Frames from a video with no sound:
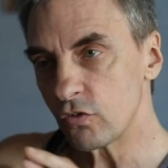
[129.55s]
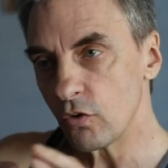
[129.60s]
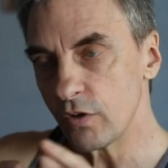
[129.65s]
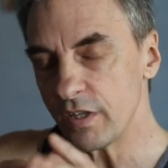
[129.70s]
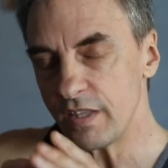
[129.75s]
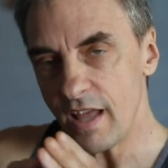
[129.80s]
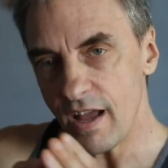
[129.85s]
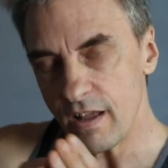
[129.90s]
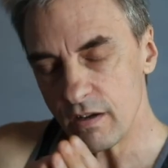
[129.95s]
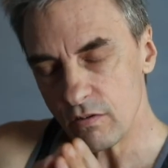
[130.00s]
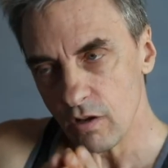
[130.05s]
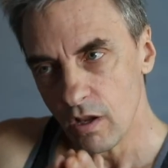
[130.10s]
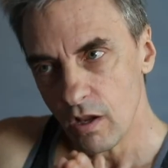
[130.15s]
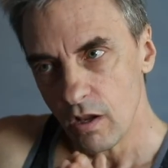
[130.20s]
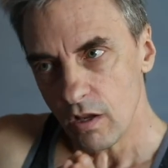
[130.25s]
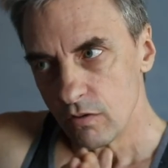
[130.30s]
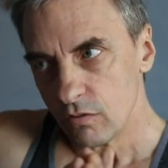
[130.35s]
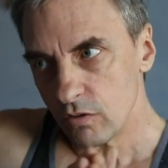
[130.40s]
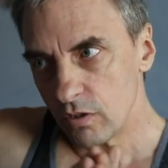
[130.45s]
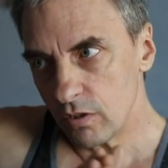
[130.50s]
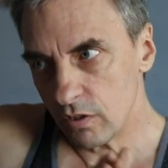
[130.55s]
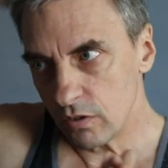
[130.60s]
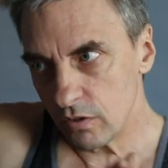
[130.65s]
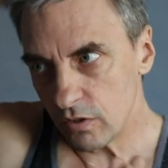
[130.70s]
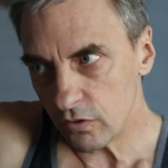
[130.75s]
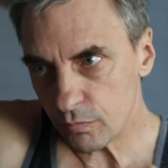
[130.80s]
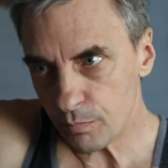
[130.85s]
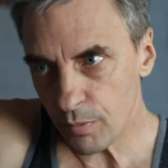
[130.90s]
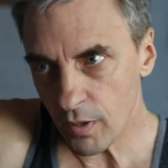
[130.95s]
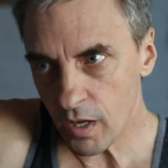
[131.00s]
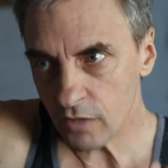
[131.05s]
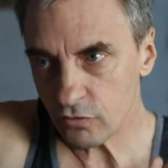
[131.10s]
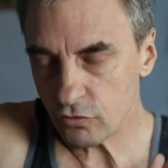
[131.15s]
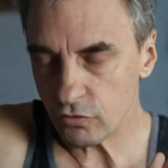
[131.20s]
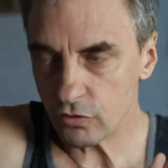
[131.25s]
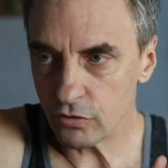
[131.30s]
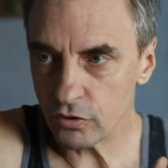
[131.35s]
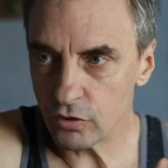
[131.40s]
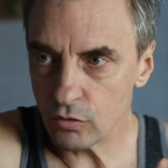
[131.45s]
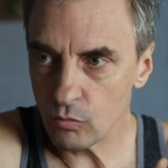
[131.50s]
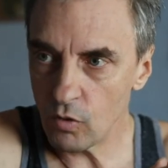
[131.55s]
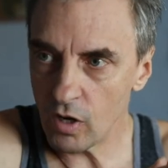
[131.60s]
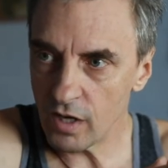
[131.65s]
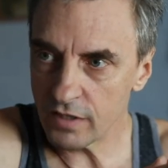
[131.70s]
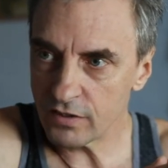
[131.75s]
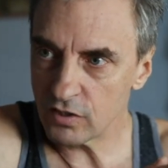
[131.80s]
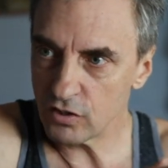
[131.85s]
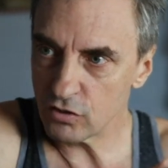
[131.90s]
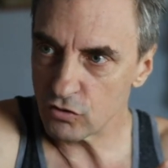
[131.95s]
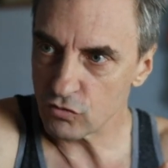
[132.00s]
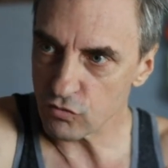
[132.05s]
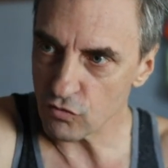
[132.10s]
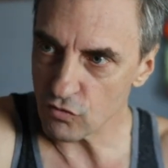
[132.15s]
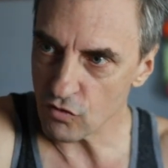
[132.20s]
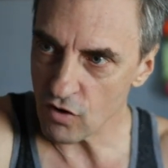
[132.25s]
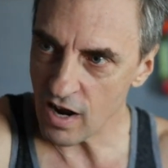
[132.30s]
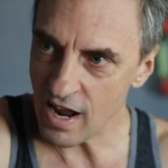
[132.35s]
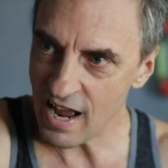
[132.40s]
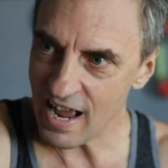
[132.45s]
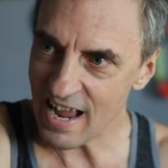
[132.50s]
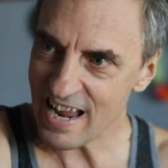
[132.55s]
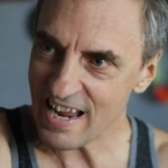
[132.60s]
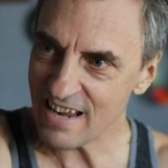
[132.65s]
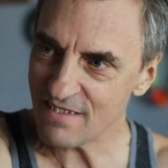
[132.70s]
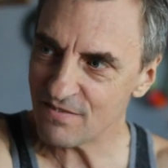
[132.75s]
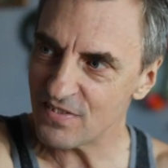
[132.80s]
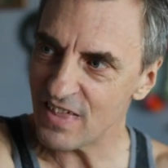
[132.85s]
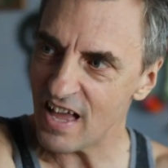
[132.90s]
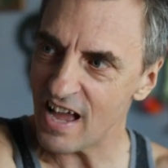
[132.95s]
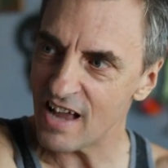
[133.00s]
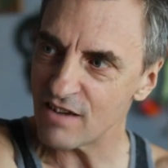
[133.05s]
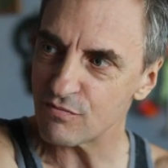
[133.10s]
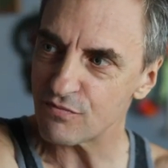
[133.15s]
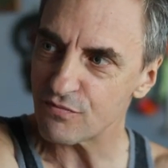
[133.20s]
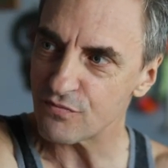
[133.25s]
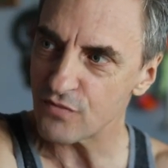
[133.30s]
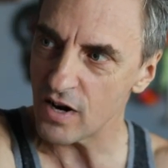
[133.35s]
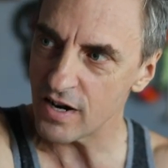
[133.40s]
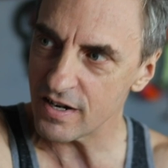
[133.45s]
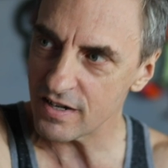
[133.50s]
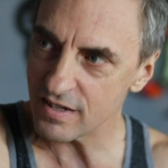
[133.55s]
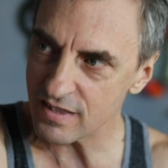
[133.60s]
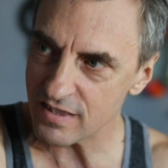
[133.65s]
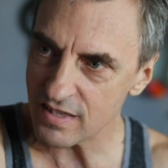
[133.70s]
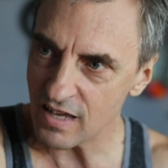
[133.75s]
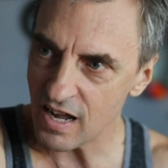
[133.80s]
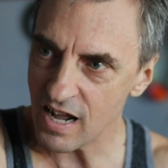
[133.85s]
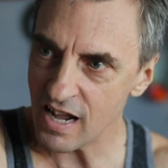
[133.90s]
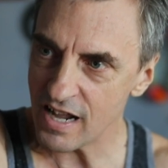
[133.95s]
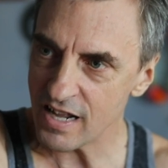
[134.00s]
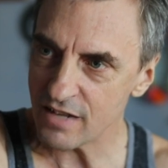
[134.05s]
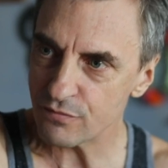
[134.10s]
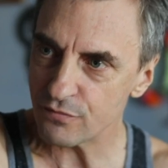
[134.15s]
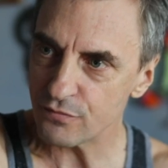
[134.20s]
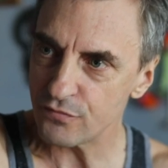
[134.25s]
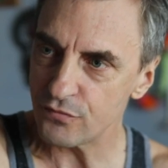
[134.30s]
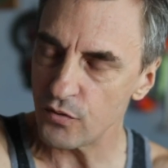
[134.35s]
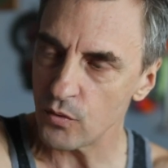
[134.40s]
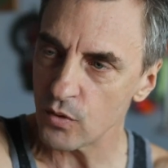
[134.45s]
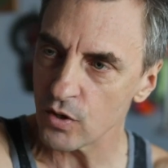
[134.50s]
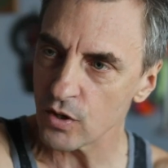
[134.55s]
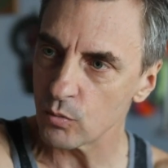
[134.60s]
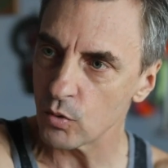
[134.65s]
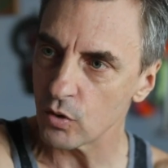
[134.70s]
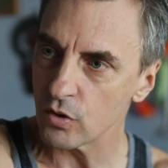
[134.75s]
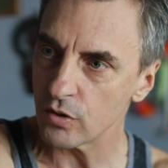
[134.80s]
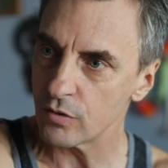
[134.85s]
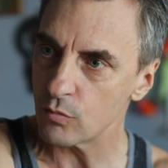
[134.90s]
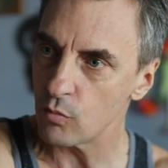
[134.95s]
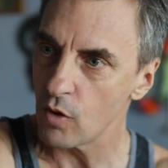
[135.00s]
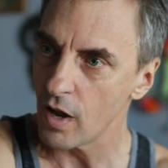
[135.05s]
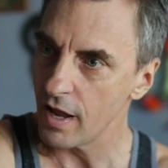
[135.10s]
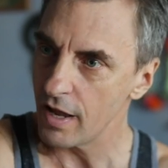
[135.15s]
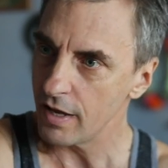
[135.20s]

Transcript: so in this posture, you want to drive that front thigh forward,